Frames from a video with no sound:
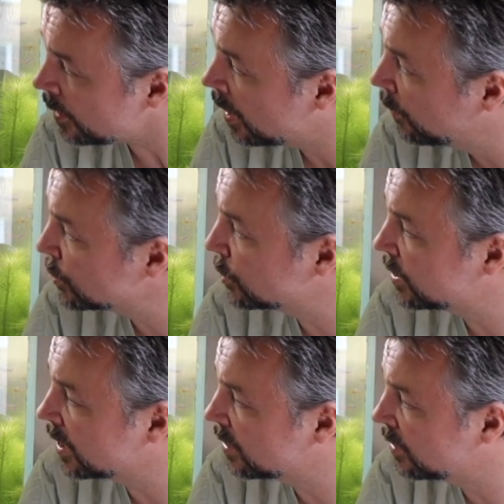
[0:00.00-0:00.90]
I've also
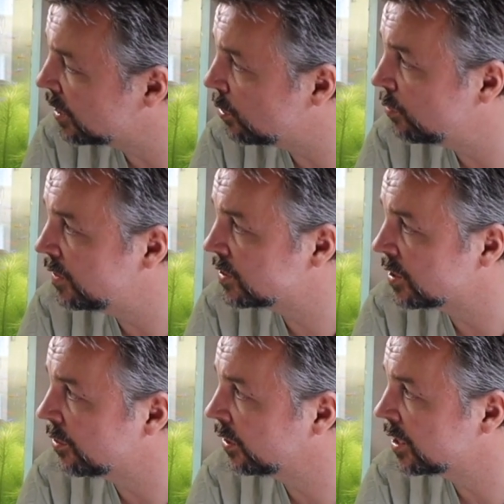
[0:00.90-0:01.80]
taken the UV
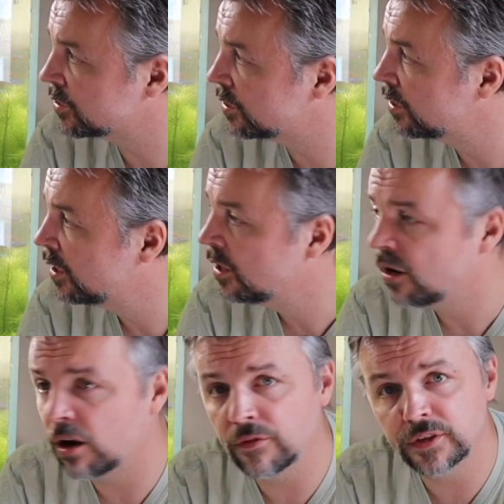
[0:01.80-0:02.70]
sterilizer
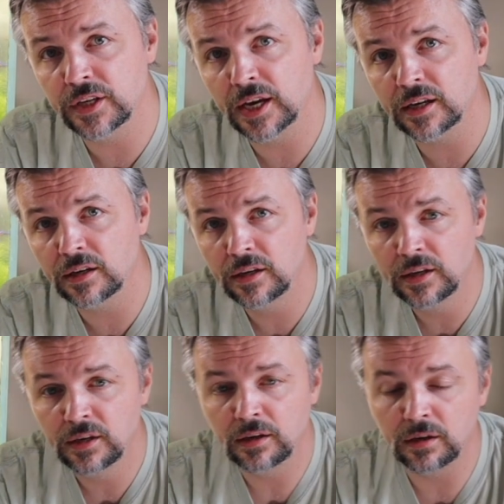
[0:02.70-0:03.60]
off the tank,
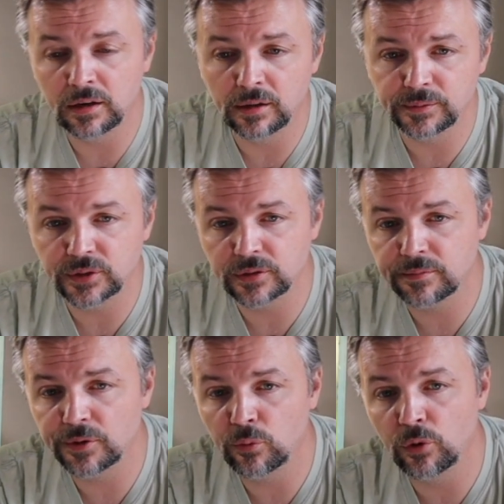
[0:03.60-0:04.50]
just
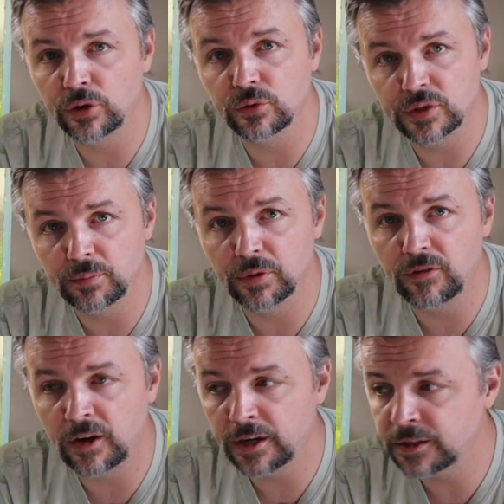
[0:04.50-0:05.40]
wanted to
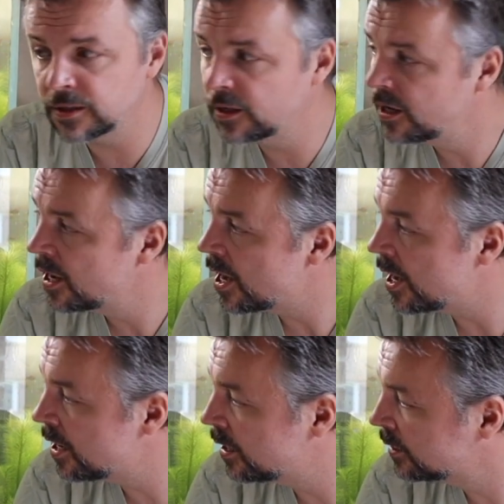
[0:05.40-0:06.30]
simplify it.
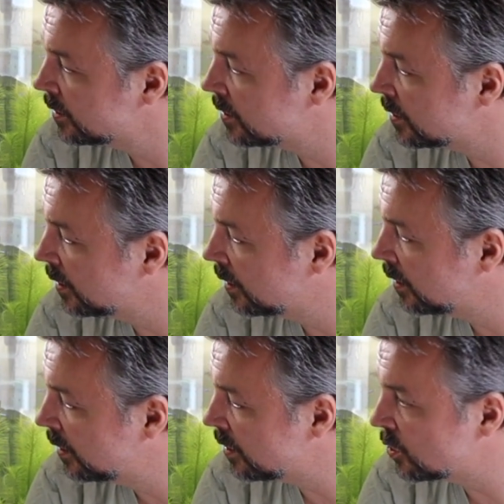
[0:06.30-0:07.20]
And
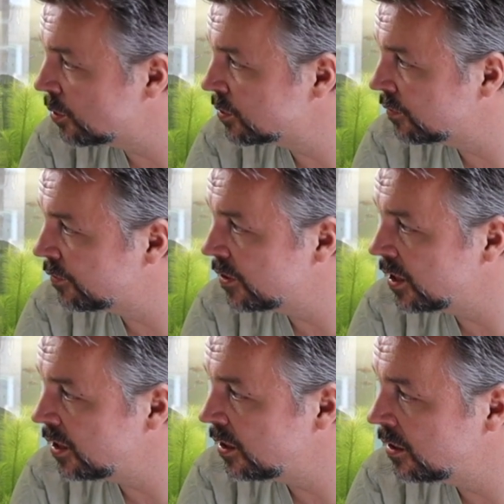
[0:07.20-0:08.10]
in terms of
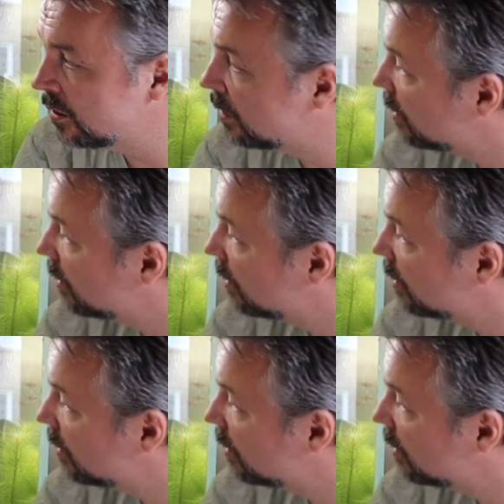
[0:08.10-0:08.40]
the